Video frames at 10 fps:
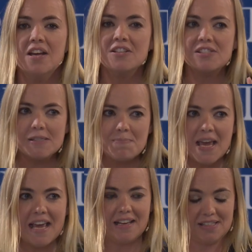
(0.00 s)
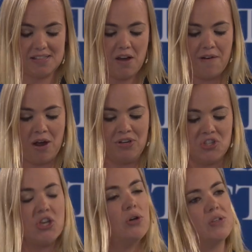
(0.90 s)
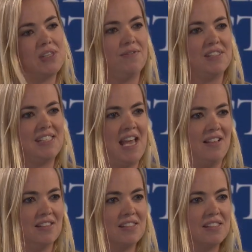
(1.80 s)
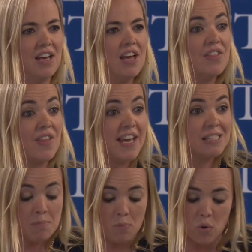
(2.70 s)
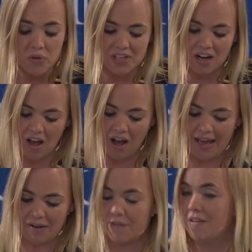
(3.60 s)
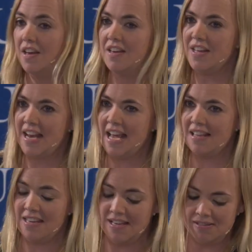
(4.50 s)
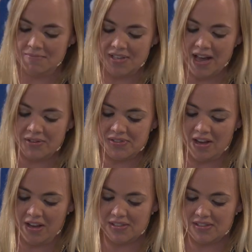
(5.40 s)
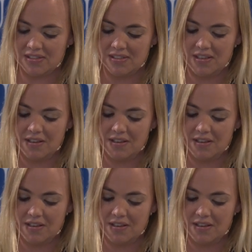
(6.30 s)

speaks of our intuitive sense that there's more to life than atheism tells us.